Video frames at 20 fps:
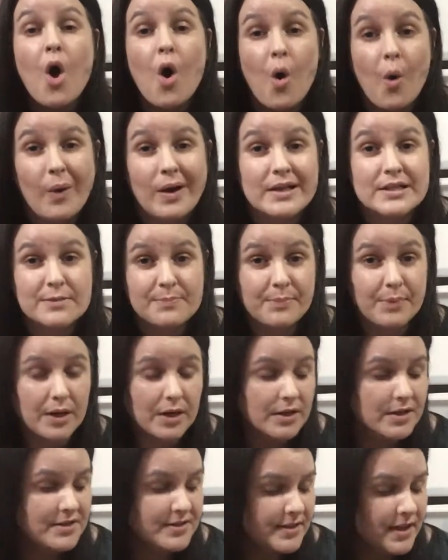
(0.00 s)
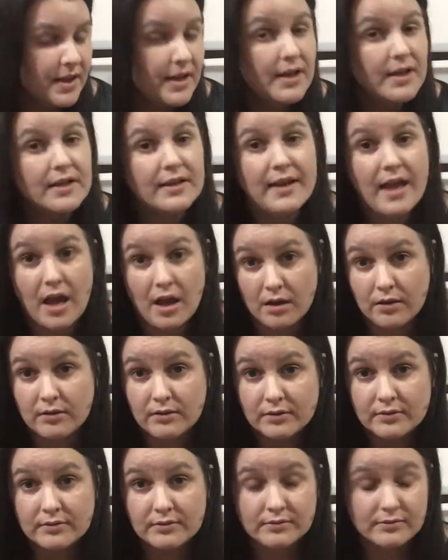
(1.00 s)
Was books. Now,
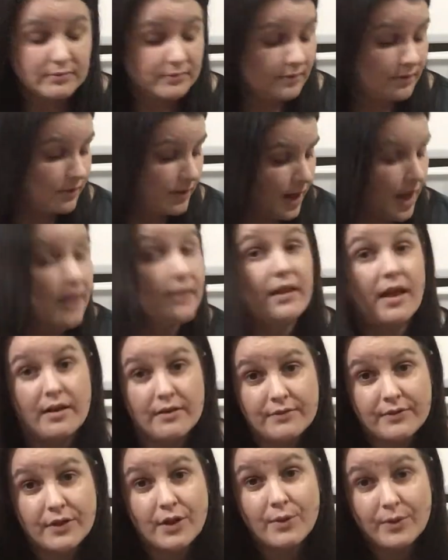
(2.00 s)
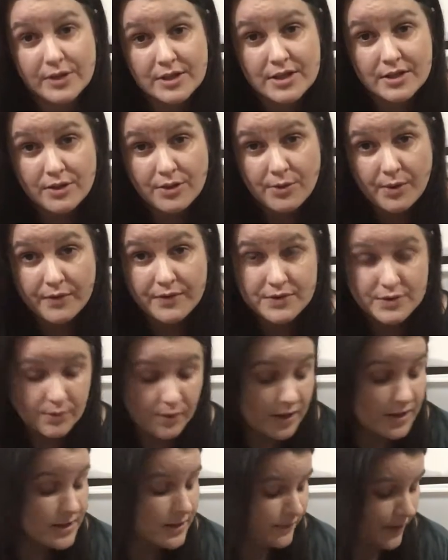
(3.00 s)
I love going to the thrift
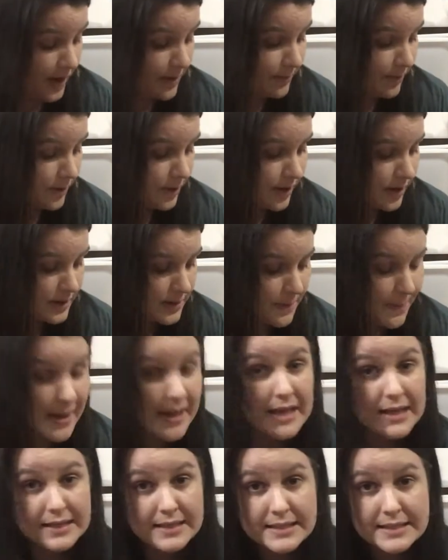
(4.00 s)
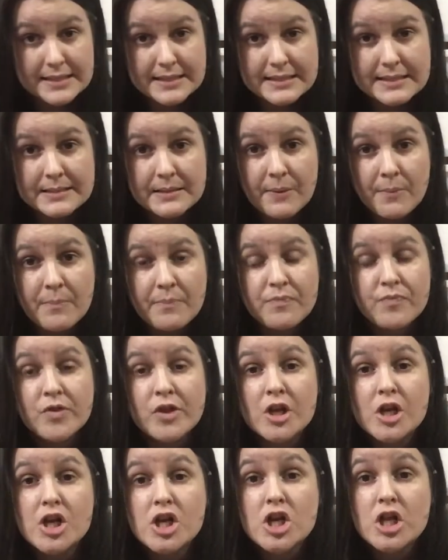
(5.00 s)
store to find books because
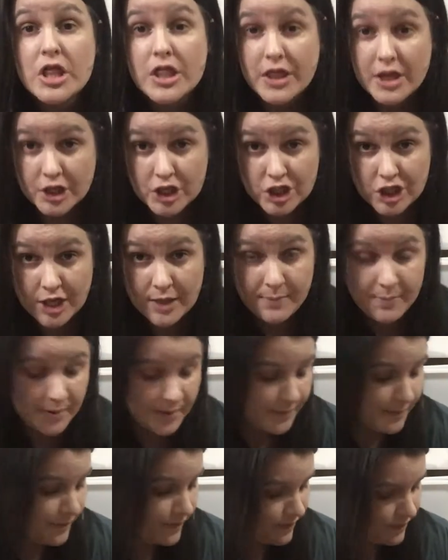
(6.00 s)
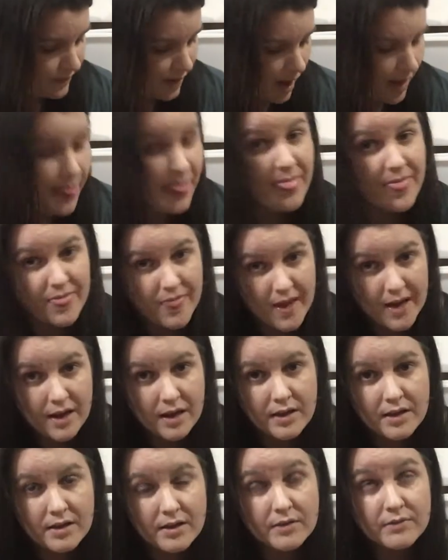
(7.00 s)
they're cheap. I think
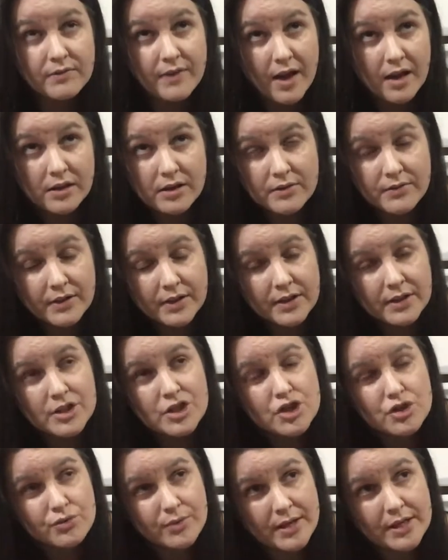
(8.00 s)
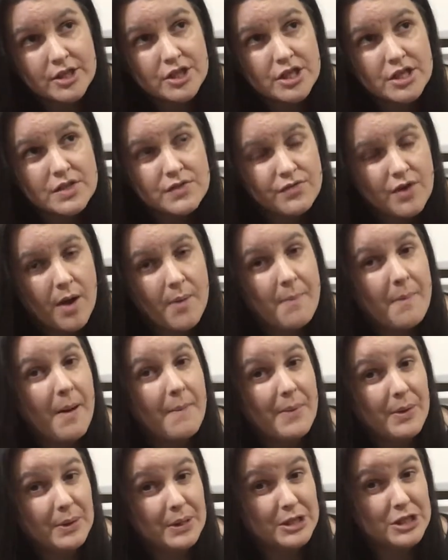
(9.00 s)
Value Village ranges from
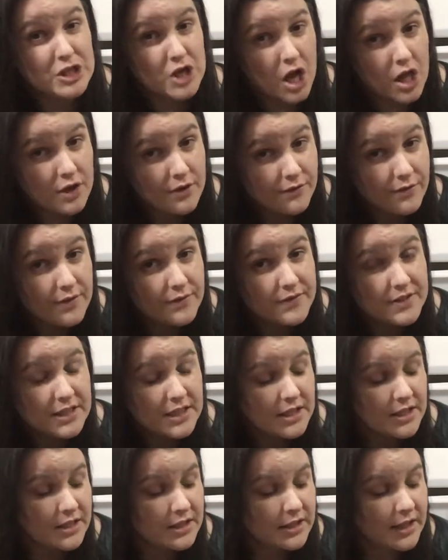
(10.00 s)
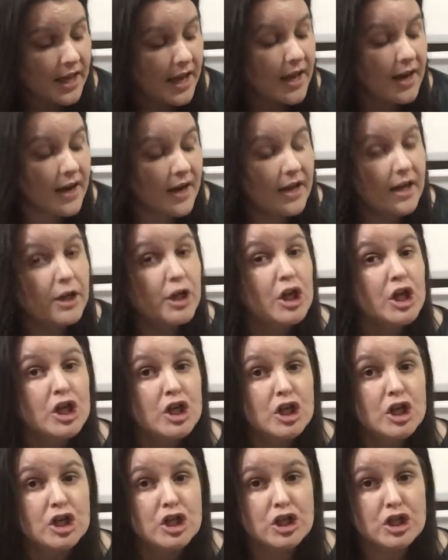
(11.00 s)
about $1.50 here in Canada
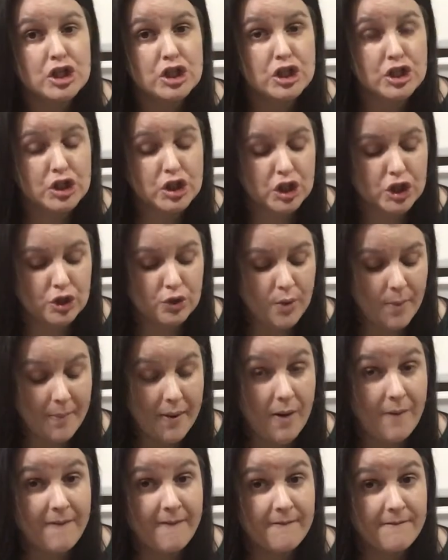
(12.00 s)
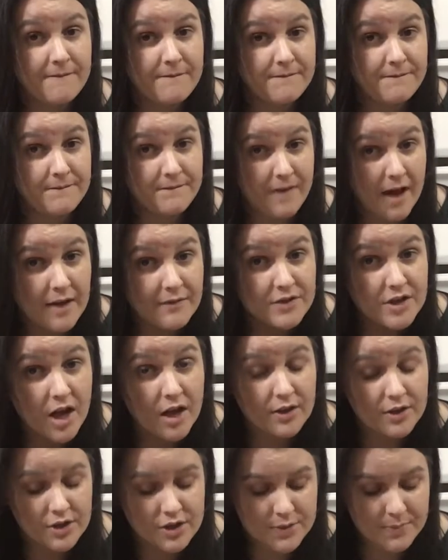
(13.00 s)
to about
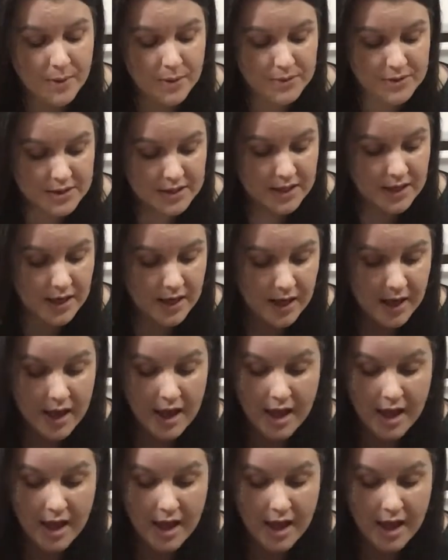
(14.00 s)
$5 mostly,